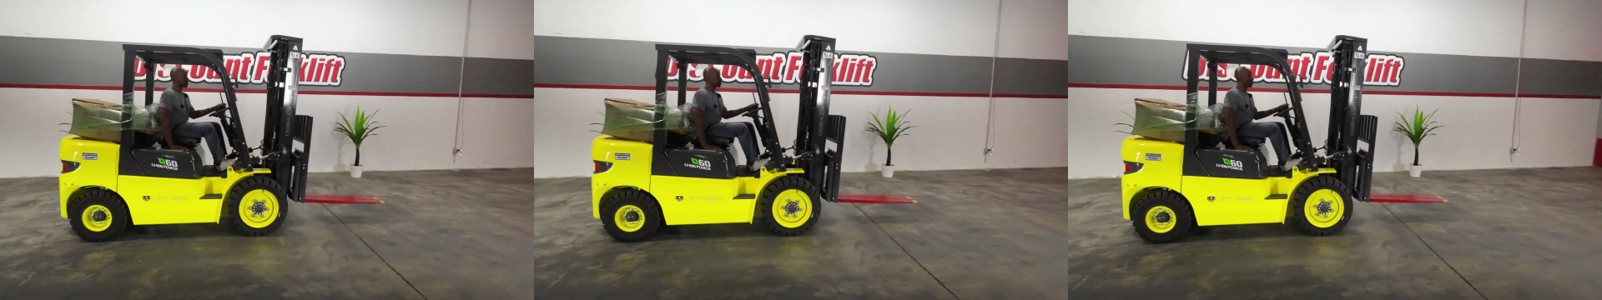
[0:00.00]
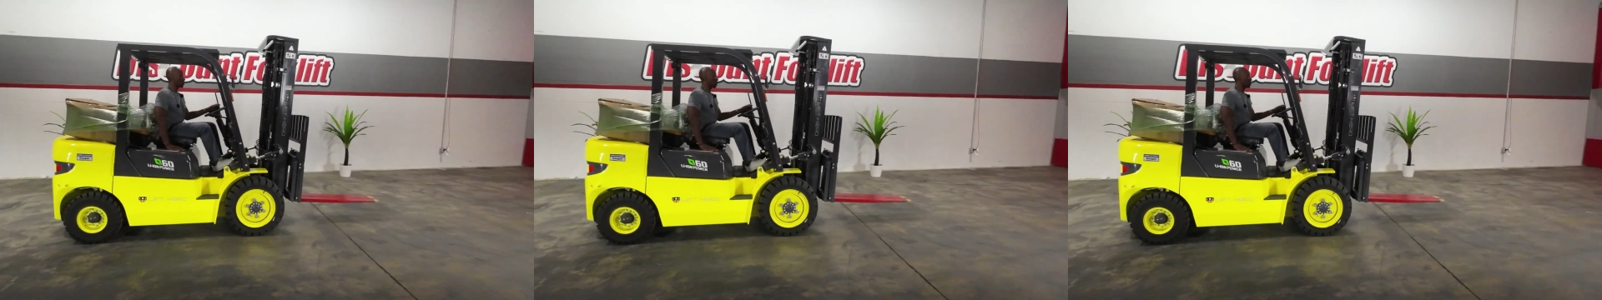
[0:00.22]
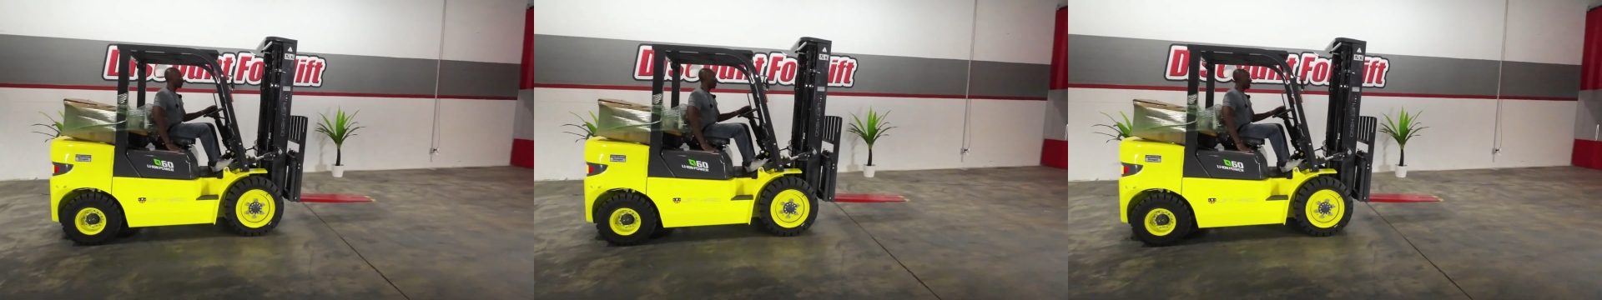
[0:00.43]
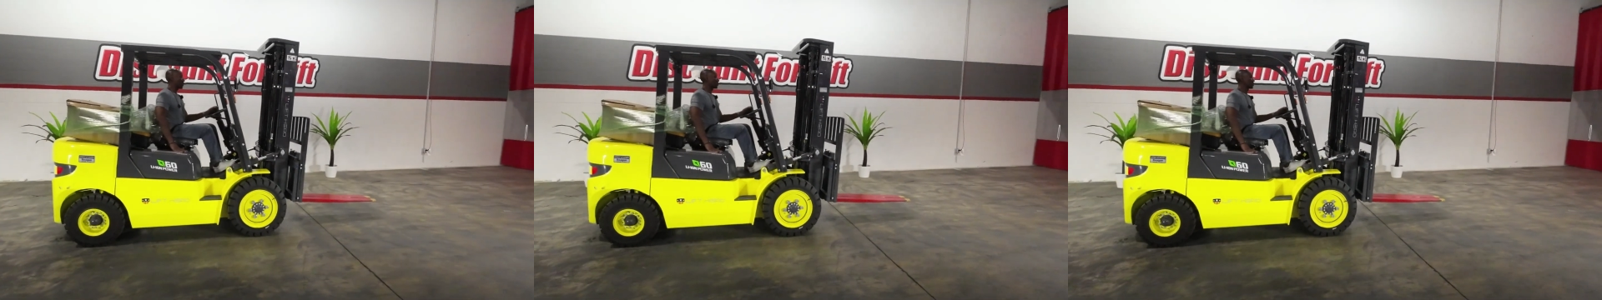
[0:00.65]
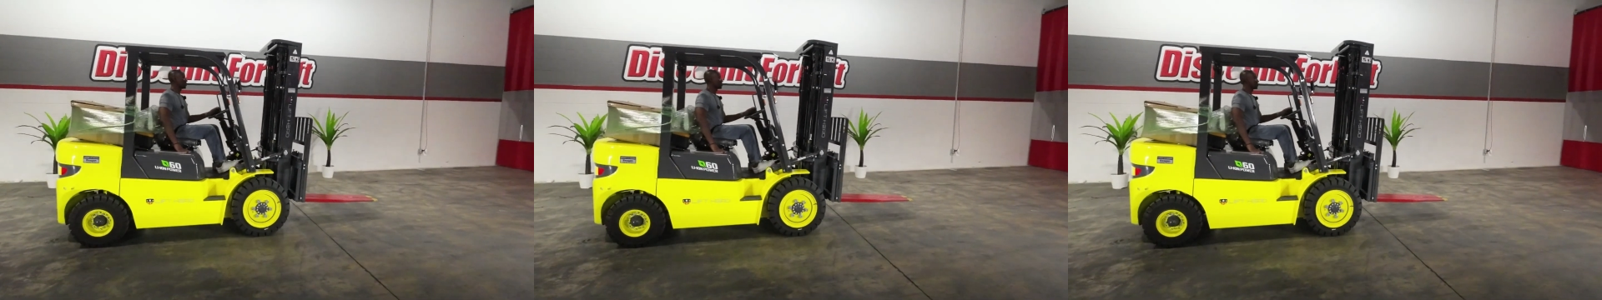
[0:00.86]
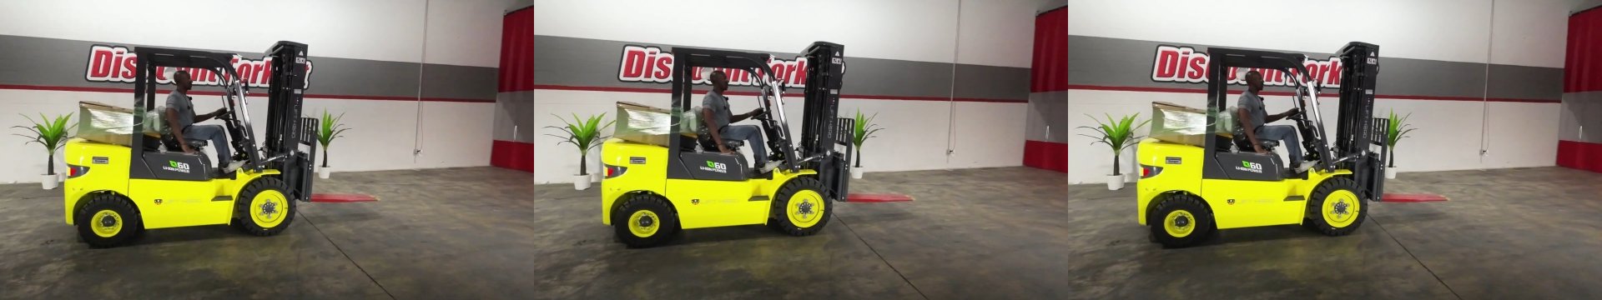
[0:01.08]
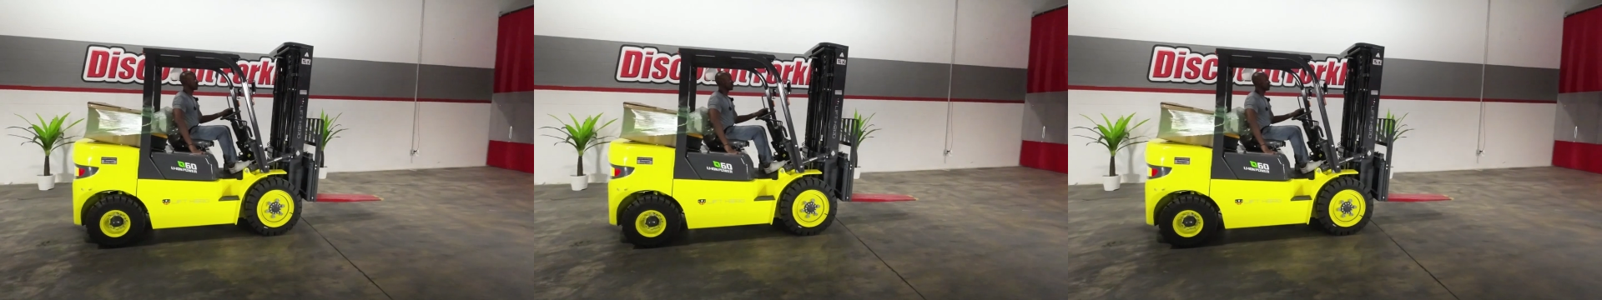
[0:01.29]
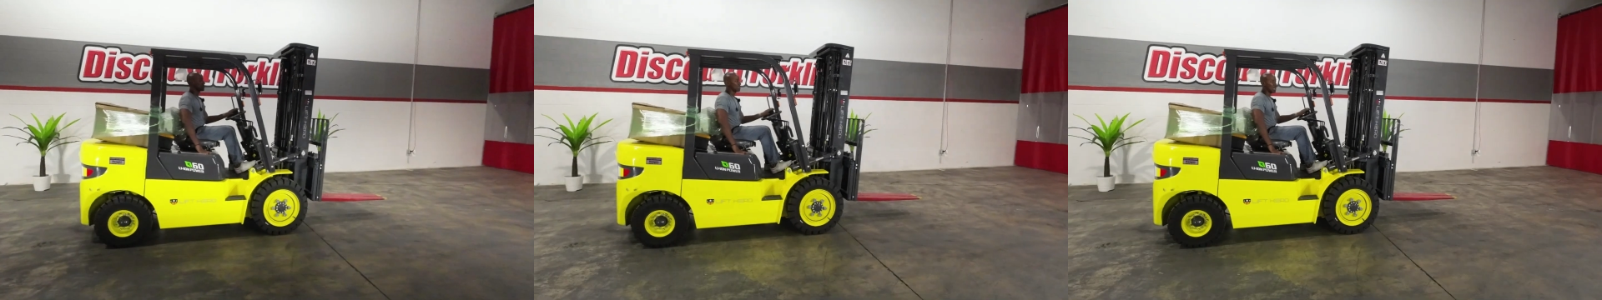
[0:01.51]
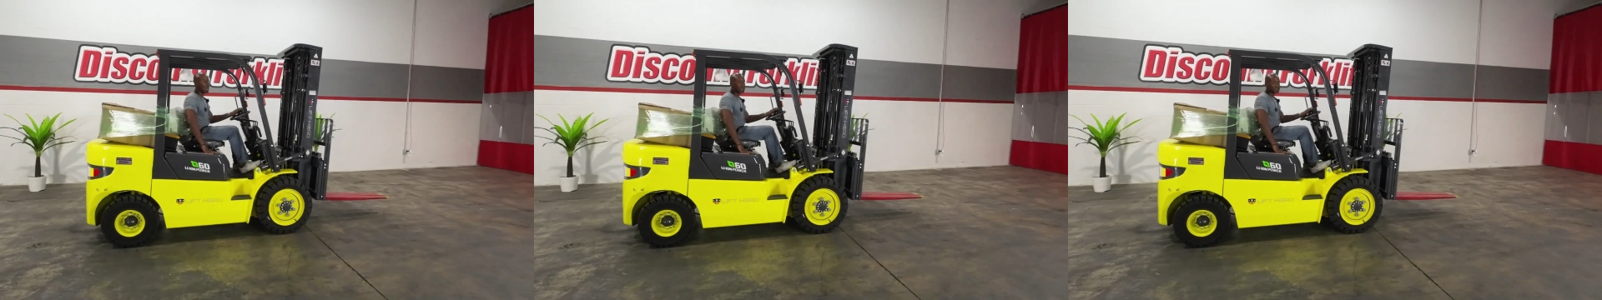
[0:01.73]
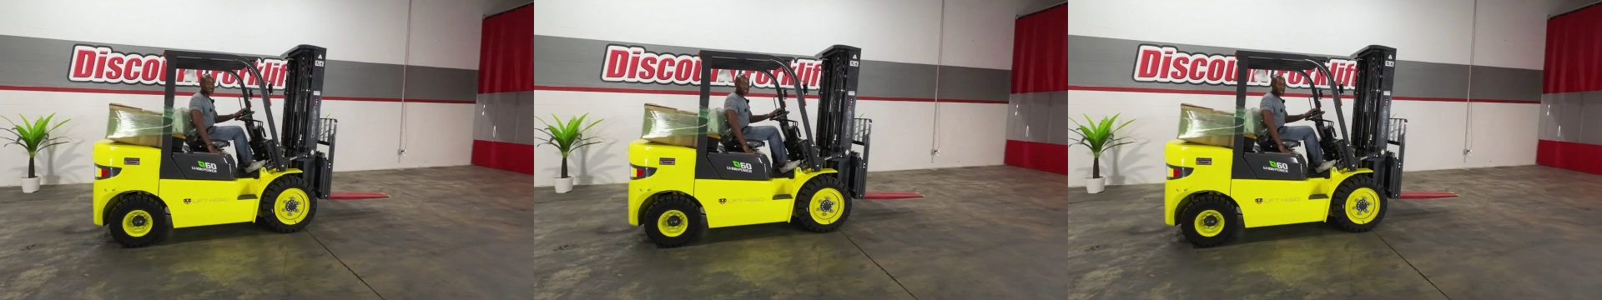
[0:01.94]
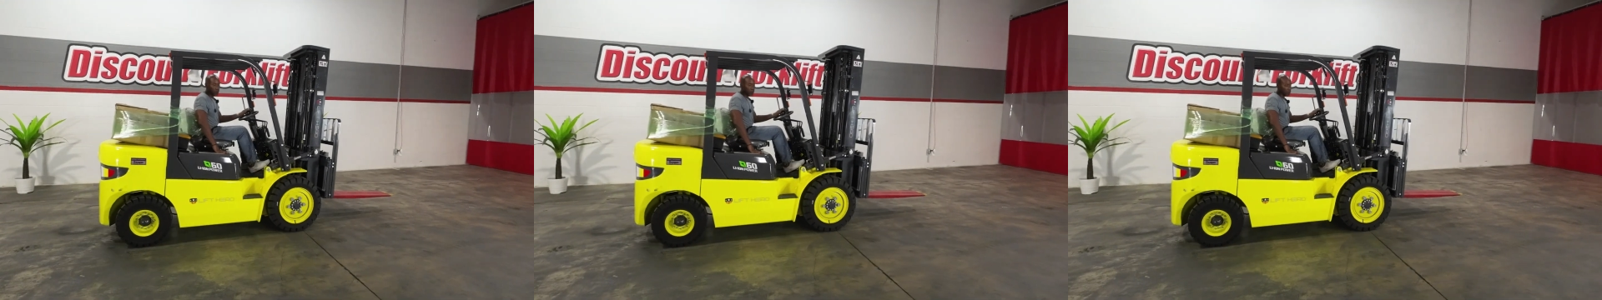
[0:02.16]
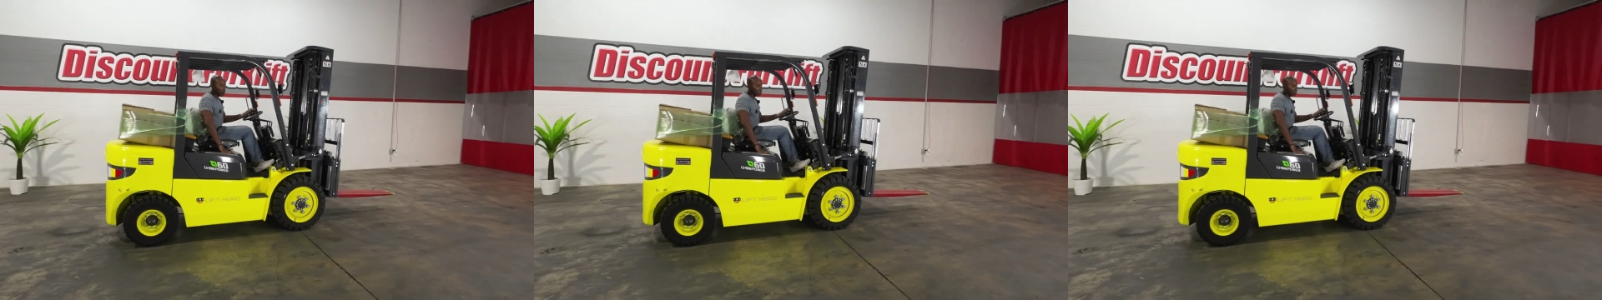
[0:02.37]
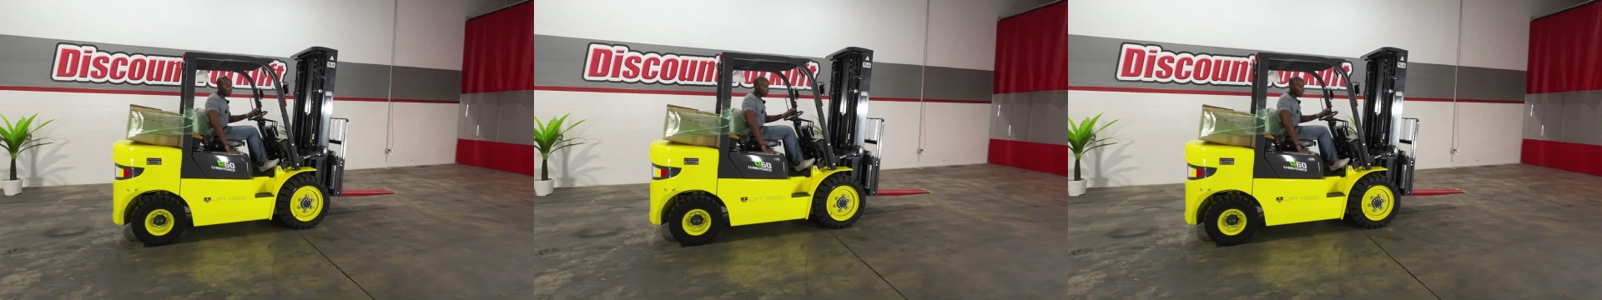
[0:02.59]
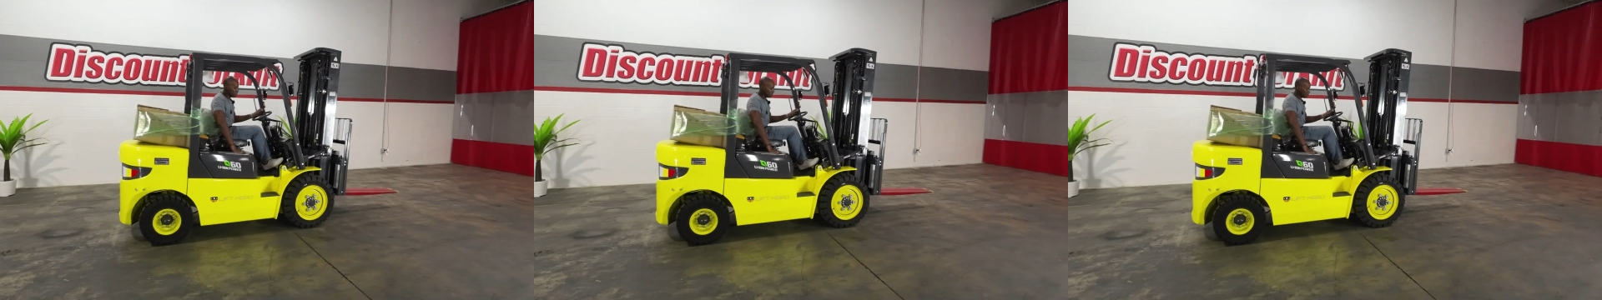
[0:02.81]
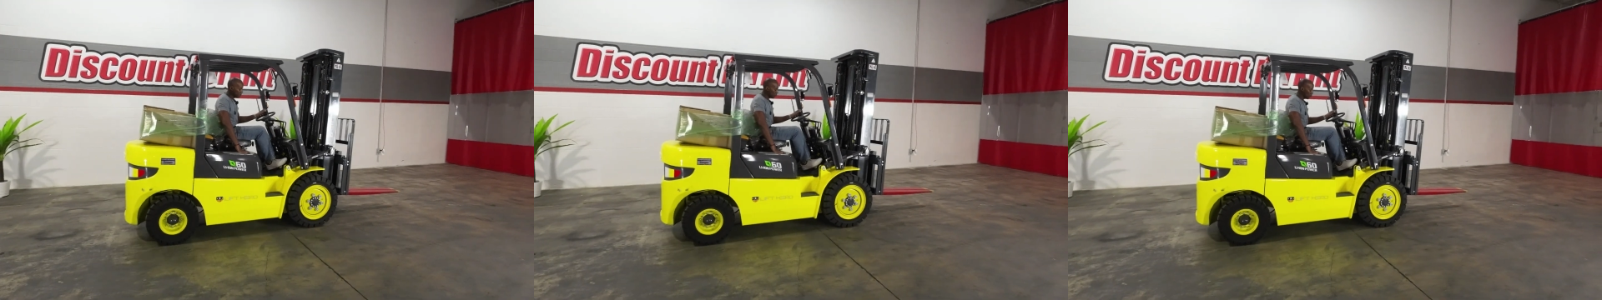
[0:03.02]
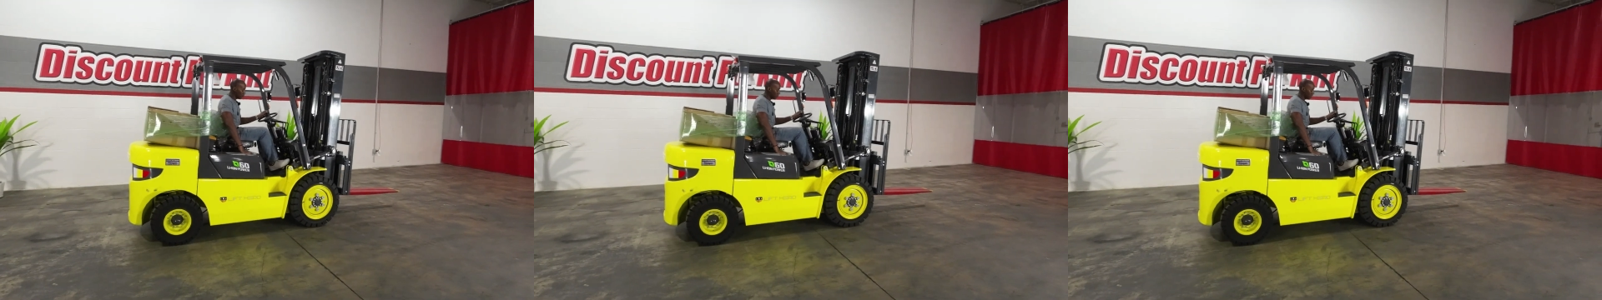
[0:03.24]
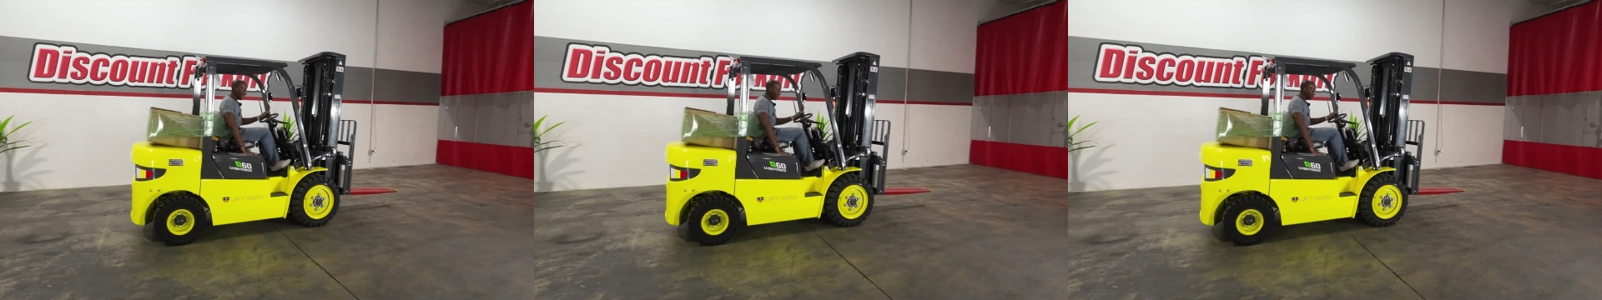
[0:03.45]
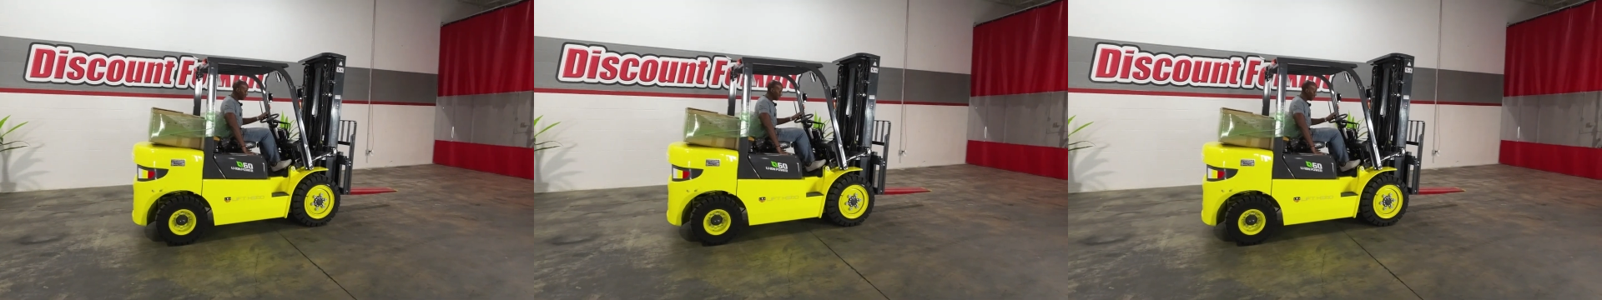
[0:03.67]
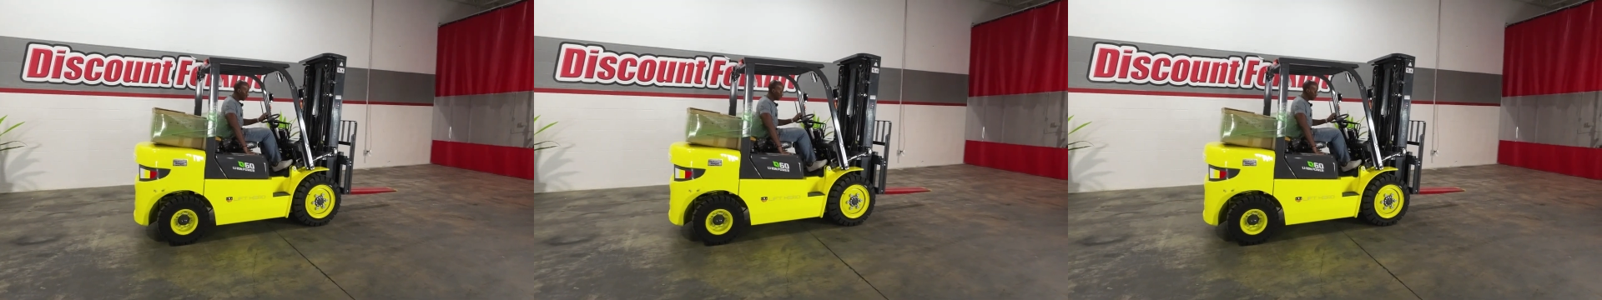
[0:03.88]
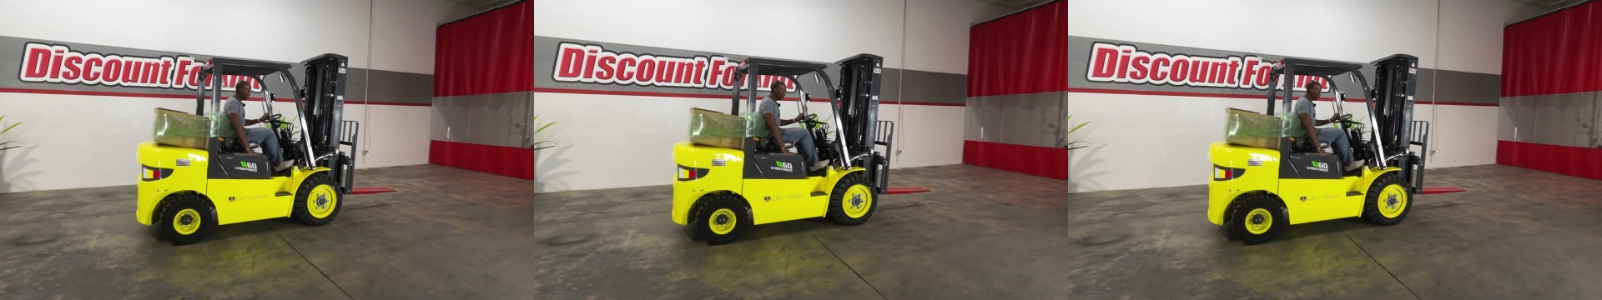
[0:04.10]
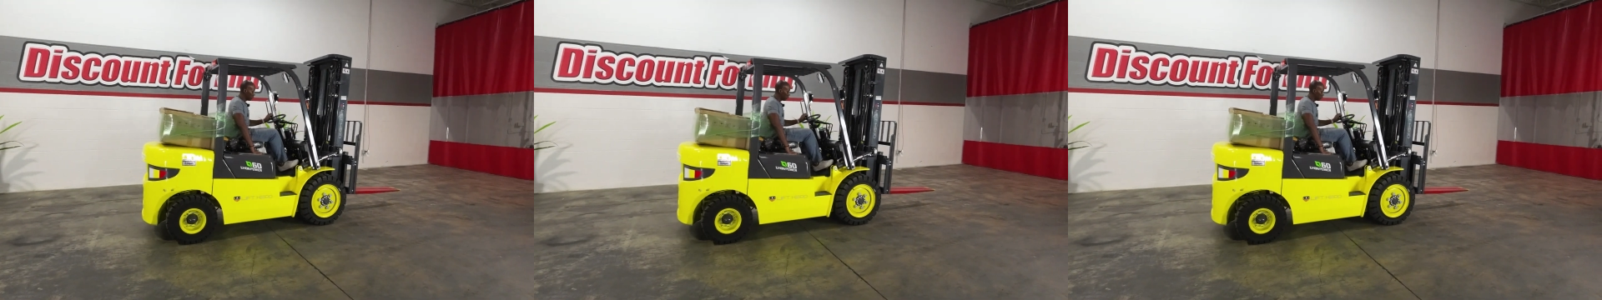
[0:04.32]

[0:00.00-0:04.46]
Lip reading: No face is visible, so there are no lips to read.